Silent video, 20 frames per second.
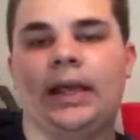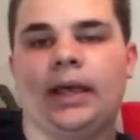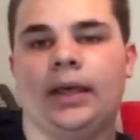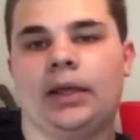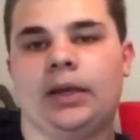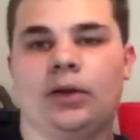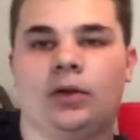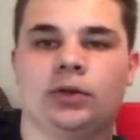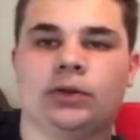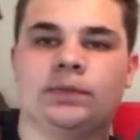
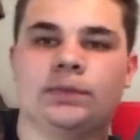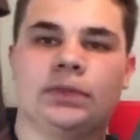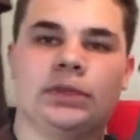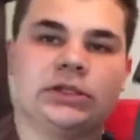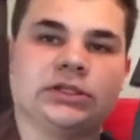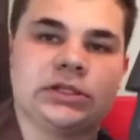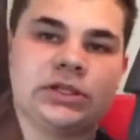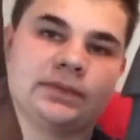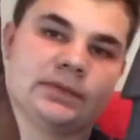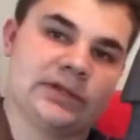it ultimately
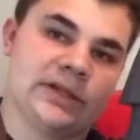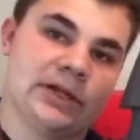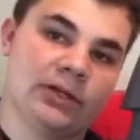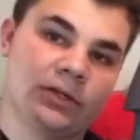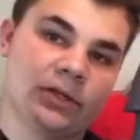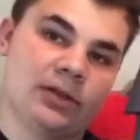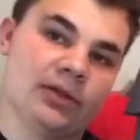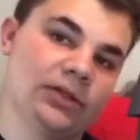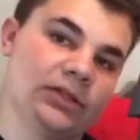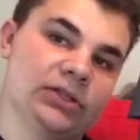just comes down
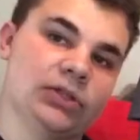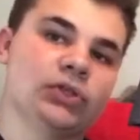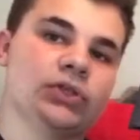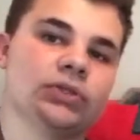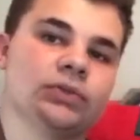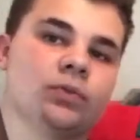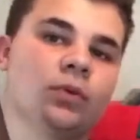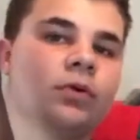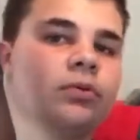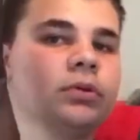to, this
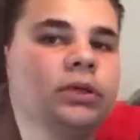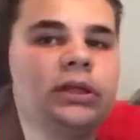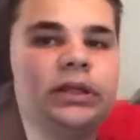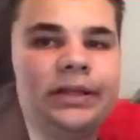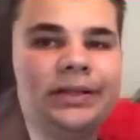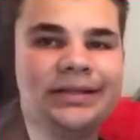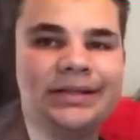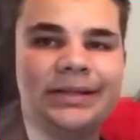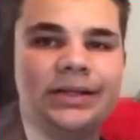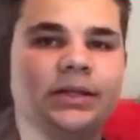looks more
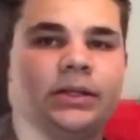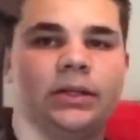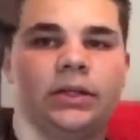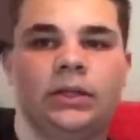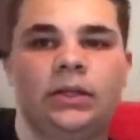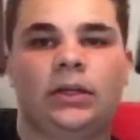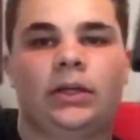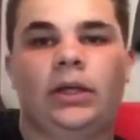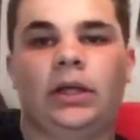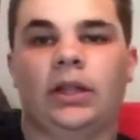realistic.
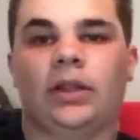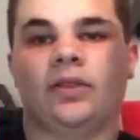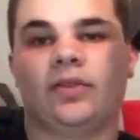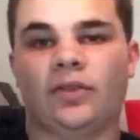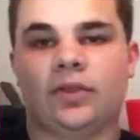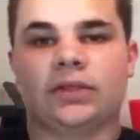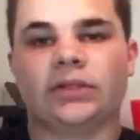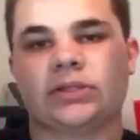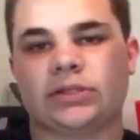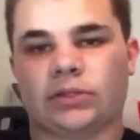
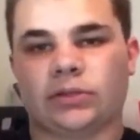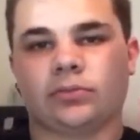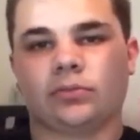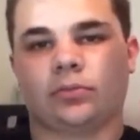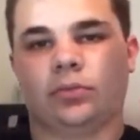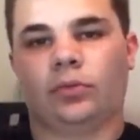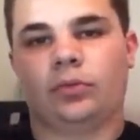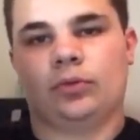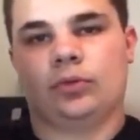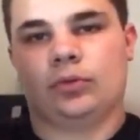This
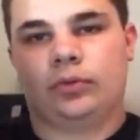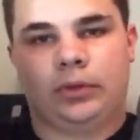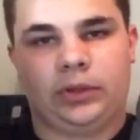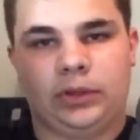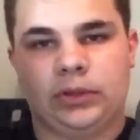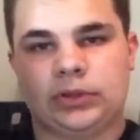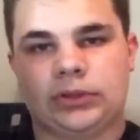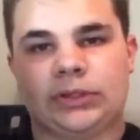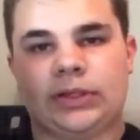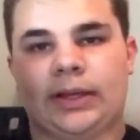
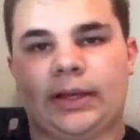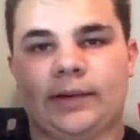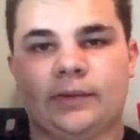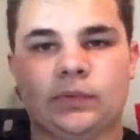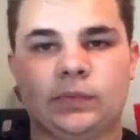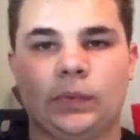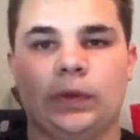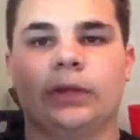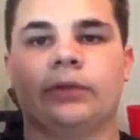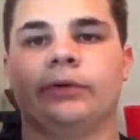looks like I was
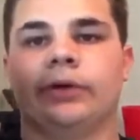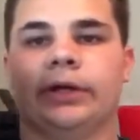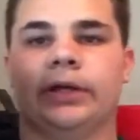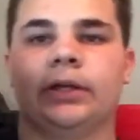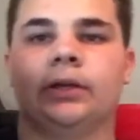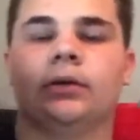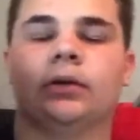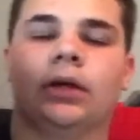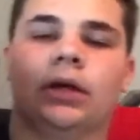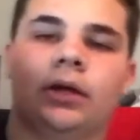weathering
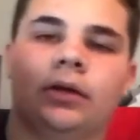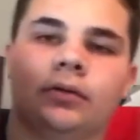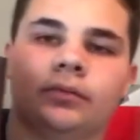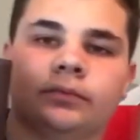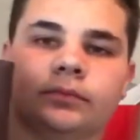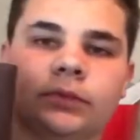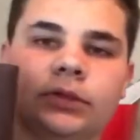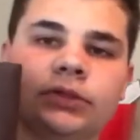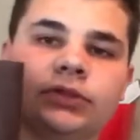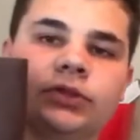it
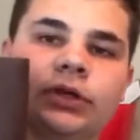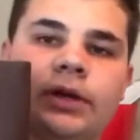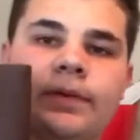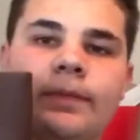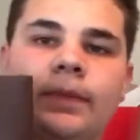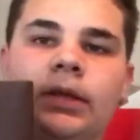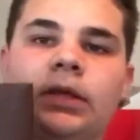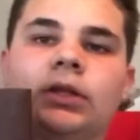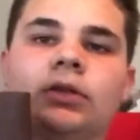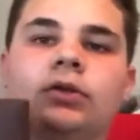and trying to
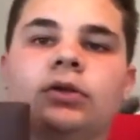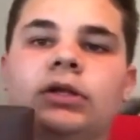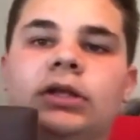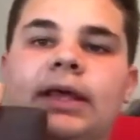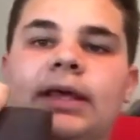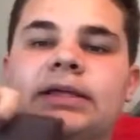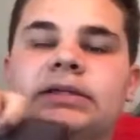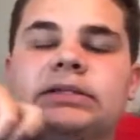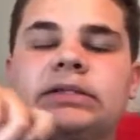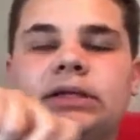make it look
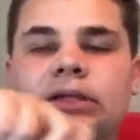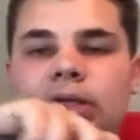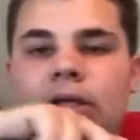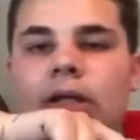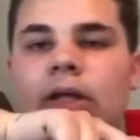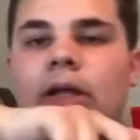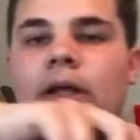nasty.